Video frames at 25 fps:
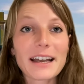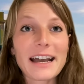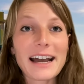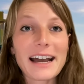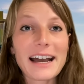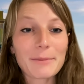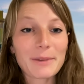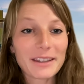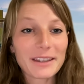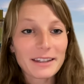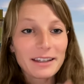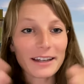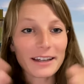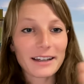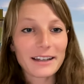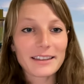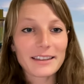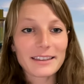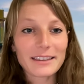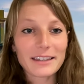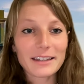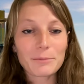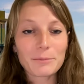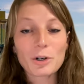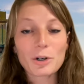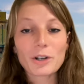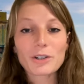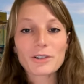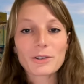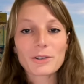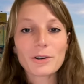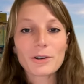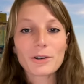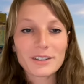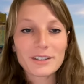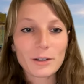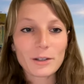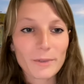I mean, the the
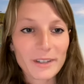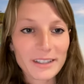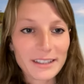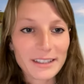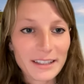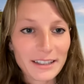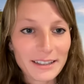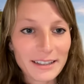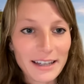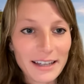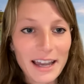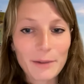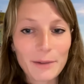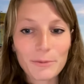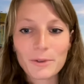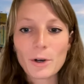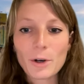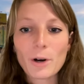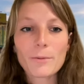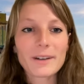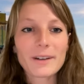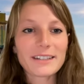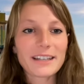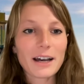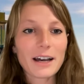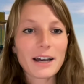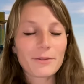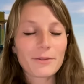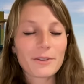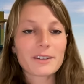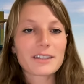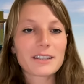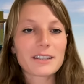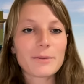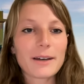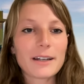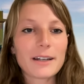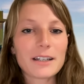protocol is always the same. You always have
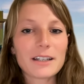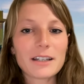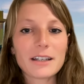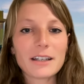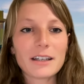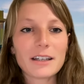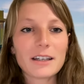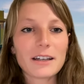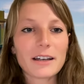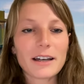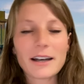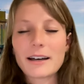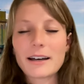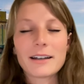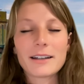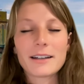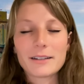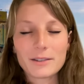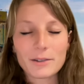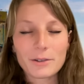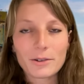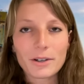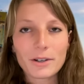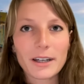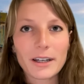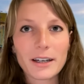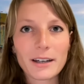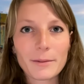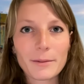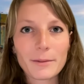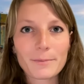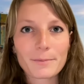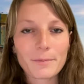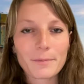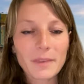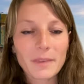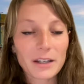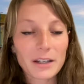this twenty, uh, sorry,
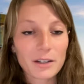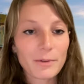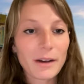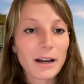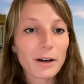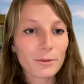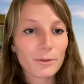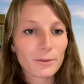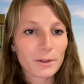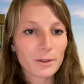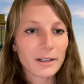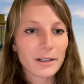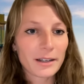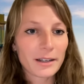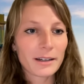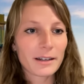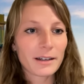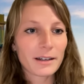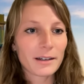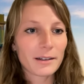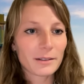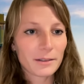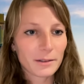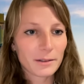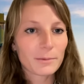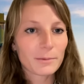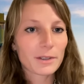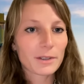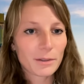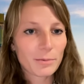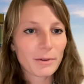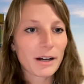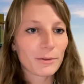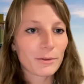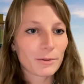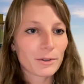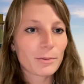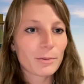um, 12, uh,
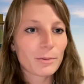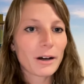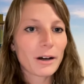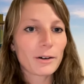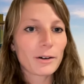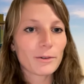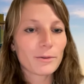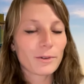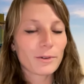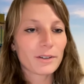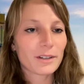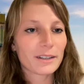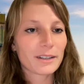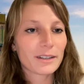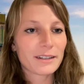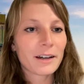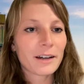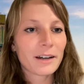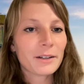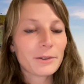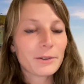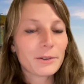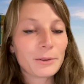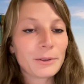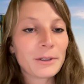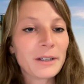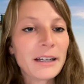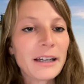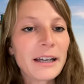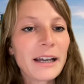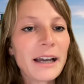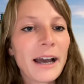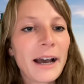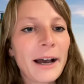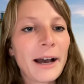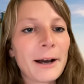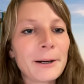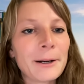12, 12 uh, cycle.
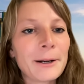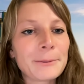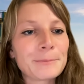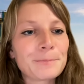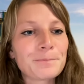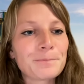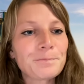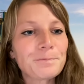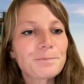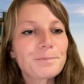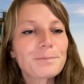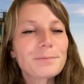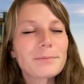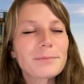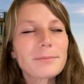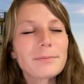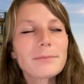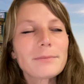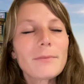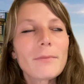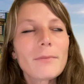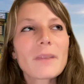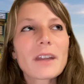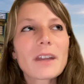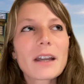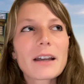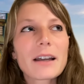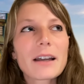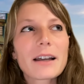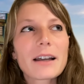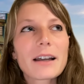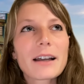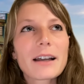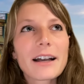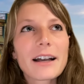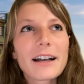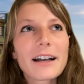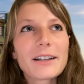Um,
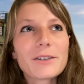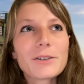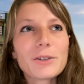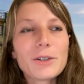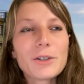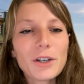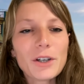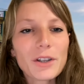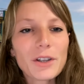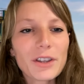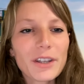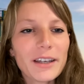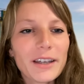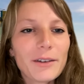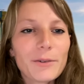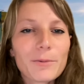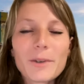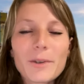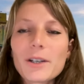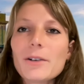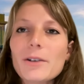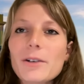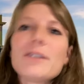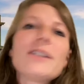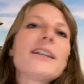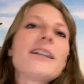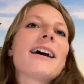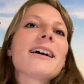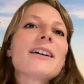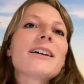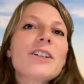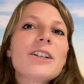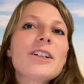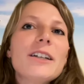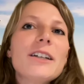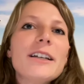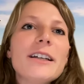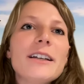do you think we could
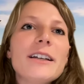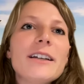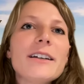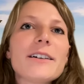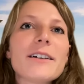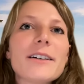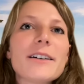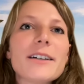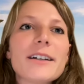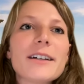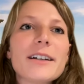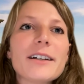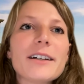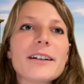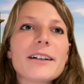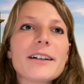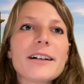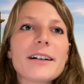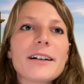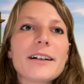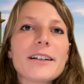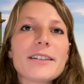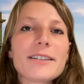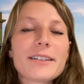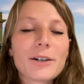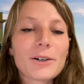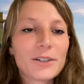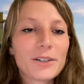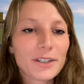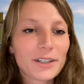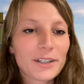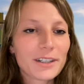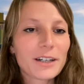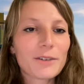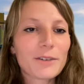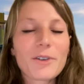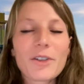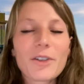actually? So
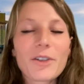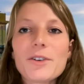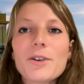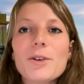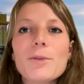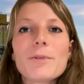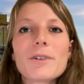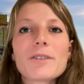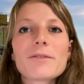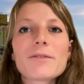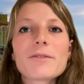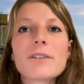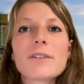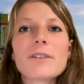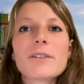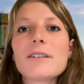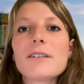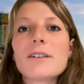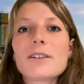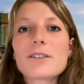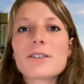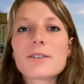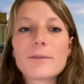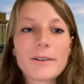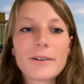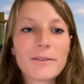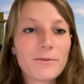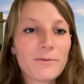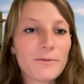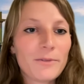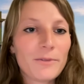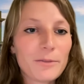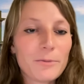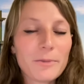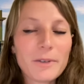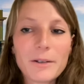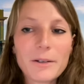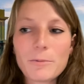you know, with human research, uh,
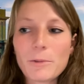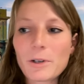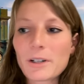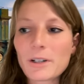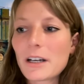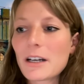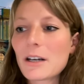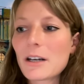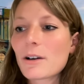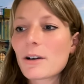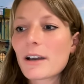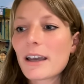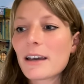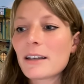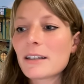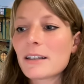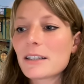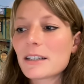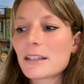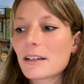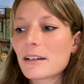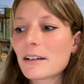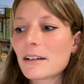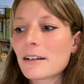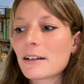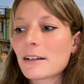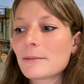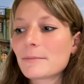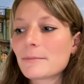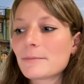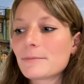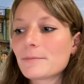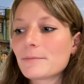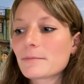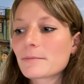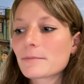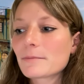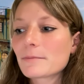when we want to look at
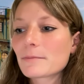um,